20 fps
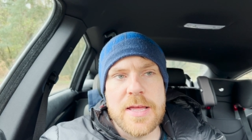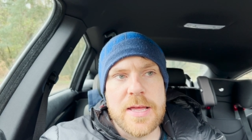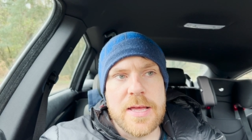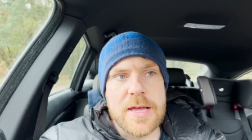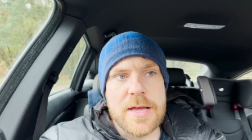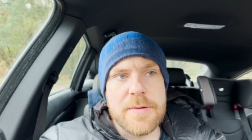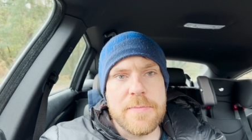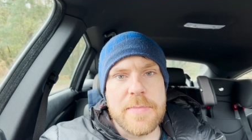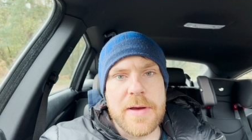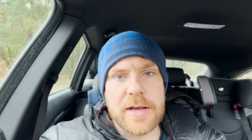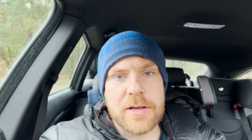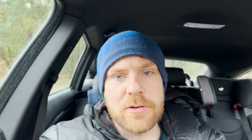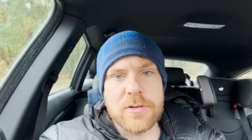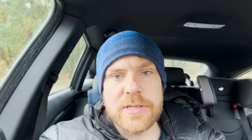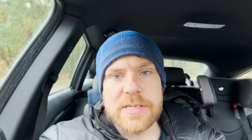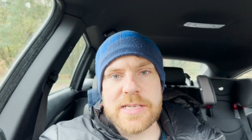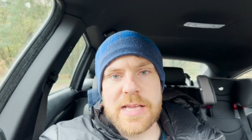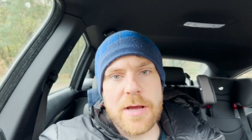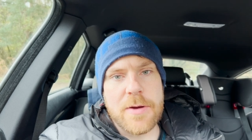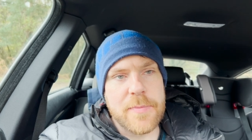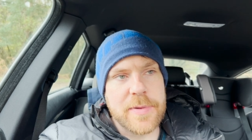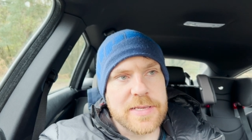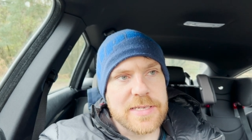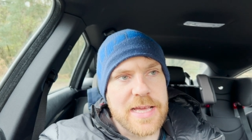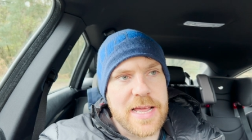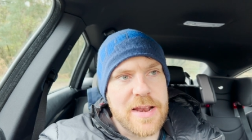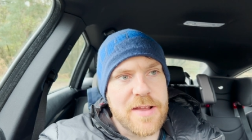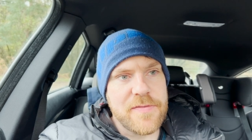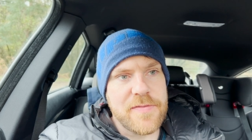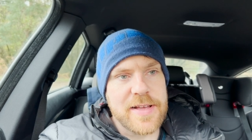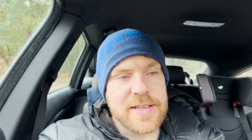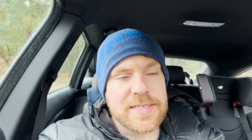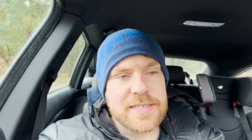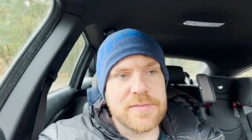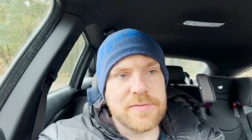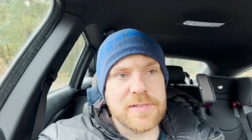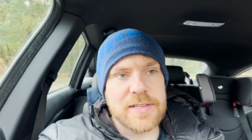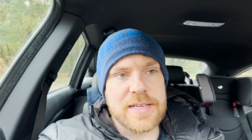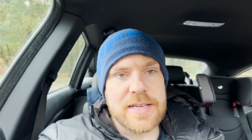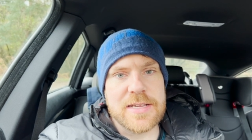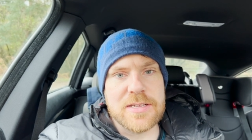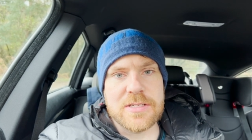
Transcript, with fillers: um, I couldn't set up my tent effectively.